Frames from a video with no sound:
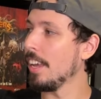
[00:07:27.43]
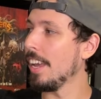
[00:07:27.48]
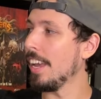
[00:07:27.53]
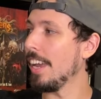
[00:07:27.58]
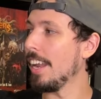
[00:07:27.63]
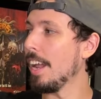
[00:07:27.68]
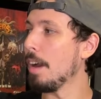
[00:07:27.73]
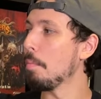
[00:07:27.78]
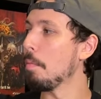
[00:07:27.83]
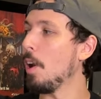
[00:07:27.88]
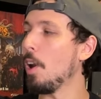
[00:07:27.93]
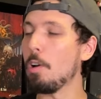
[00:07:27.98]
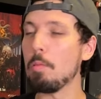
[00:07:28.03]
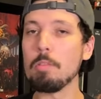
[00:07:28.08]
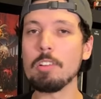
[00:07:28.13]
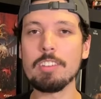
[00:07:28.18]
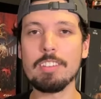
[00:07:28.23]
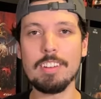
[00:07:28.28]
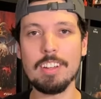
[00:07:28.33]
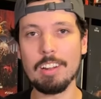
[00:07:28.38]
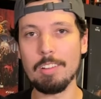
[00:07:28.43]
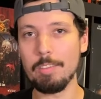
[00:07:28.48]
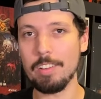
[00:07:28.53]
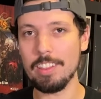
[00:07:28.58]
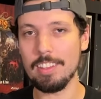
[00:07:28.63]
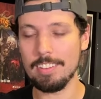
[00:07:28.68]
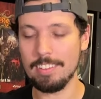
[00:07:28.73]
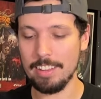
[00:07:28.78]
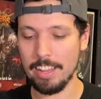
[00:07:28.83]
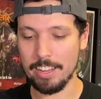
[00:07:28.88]
and I'm almost done with
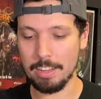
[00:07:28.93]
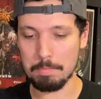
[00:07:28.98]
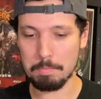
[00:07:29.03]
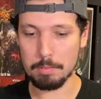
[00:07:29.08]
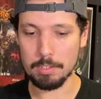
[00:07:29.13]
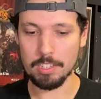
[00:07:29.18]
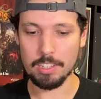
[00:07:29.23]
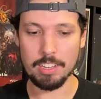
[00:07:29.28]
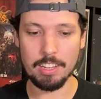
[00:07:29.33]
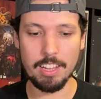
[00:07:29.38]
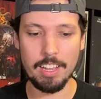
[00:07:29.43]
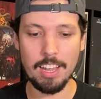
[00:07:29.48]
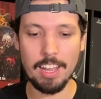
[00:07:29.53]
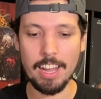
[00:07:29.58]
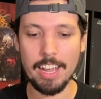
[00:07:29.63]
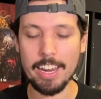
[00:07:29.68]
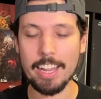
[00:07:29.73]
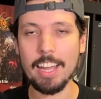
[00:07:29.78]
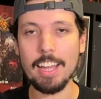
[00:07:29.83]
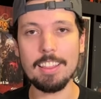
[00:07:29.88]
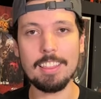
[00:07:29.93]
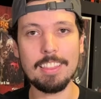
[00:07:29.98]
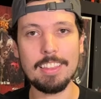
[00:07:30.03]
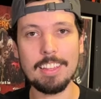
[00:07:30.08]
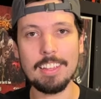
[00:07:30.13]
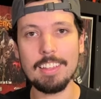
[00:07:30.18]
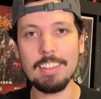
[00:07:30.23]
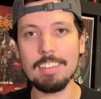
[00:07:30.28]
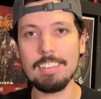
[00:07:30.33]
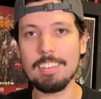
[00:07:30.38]
the second book. I got
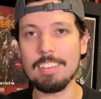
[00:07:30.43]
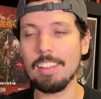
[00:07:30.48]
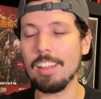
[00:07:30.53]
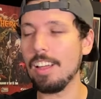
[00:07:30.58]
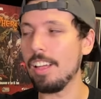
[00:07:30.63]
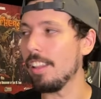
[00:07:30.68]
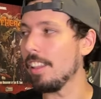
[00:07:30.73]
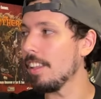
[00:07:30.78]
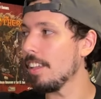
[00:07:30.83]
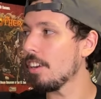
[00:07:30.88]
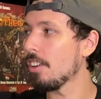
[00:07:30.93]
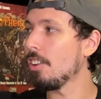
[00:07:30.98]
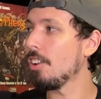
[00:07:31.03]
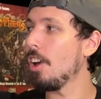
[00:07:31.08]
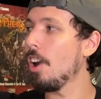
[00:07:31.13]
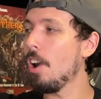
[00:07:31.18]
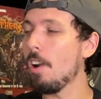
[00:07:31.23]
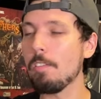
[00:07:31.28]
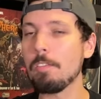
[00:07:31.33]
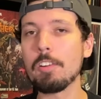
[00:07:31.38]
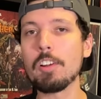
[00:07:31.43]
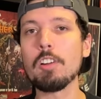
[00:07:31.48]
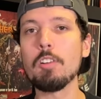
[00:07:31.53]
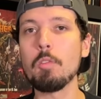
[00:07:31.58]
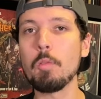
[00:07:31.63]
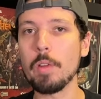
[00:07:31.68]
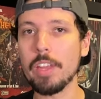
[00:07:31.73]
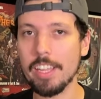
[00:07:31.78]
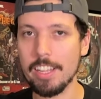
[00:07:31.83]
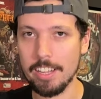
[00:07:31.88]
these a little over a
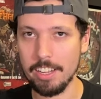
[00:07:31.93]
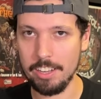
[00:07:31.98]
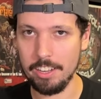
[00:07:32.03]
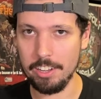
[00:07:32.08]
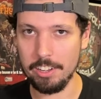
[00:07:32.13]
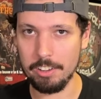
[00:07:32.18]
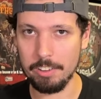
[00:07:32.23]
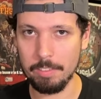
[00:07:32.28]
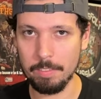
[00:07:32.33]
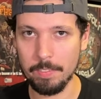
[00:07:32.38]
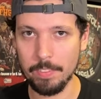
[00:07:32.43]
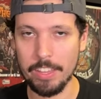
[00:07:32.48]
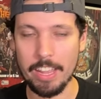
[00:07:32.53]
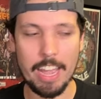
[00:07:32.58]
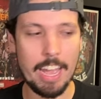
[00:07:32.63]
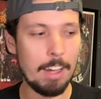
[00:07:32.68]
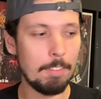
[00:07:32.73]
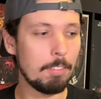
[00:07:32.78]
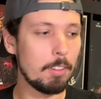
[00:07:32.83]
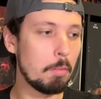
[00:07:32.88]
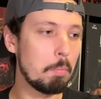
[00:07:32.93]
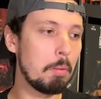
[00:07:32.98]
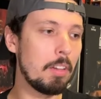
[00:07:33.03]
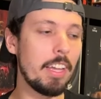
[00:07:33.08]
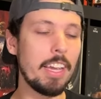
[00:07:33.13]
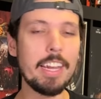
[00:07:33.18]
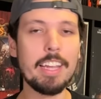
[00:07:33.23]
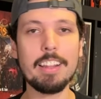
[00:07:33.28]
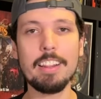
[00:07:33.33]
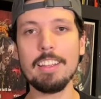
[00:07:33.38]
week ago after
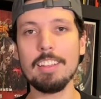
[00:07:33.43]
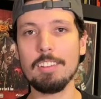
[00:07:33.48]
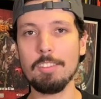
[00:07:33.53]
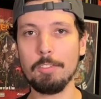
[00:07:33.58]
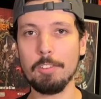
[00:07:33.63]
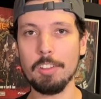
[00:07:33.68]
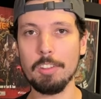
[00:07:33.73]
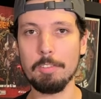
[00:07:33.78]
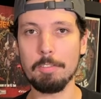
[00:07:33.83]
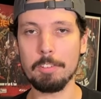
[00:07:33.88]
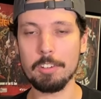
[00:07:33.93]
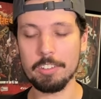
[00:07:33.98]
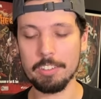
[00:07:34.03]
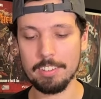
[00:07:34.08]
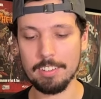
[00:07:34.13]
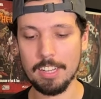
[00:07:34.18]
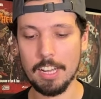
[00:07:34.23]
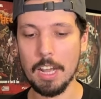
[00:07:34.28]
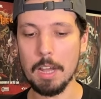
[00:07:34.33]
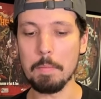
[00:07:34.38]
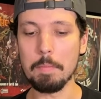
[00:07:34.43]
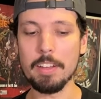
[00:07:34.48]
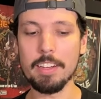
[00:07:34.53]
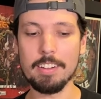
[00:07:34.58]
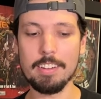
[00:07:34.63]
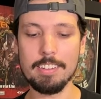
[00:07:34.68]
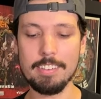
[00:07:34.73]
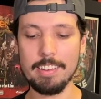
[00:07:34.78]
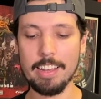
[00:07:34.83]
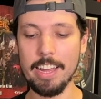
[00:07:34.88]
playing this for the first time
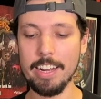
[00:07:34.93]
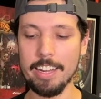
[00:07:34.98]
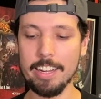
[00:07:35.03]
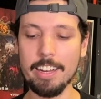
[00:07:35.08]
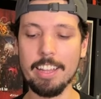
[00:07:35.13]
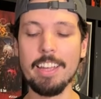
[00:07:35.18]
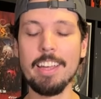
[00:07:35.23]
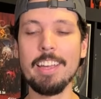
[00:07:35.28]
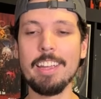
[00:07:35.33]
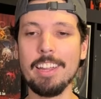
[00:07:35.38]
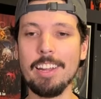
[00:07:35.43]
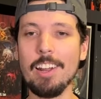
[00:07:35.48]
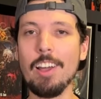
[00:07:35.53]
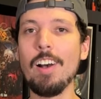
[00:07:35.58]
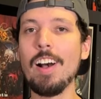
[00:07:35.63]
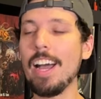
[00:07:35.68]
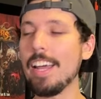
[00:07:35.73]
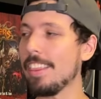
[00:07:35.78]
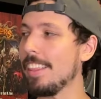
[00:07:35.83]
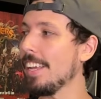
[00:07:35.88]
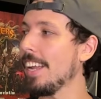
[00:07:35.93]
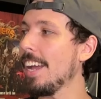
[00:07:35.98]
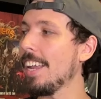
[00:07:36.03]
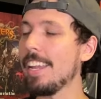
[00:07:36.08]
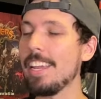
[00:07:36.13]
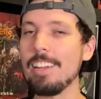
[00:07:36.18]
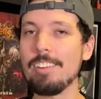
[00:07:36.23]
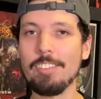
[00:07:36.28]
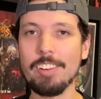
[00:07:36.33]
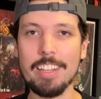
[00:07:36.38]
and decided, I think I
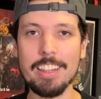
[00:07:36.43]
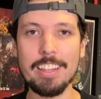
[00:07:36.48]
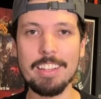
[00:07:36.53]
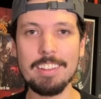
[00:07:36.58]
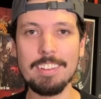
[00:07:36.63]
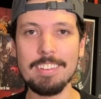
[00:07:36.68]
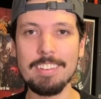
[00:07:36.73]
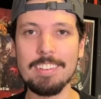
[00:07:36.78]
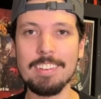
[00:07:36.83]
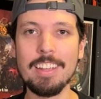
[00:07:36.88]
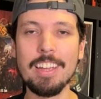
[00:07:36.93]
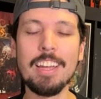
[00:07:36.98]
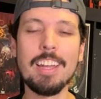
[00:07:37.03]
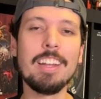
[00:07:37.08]
need to read these.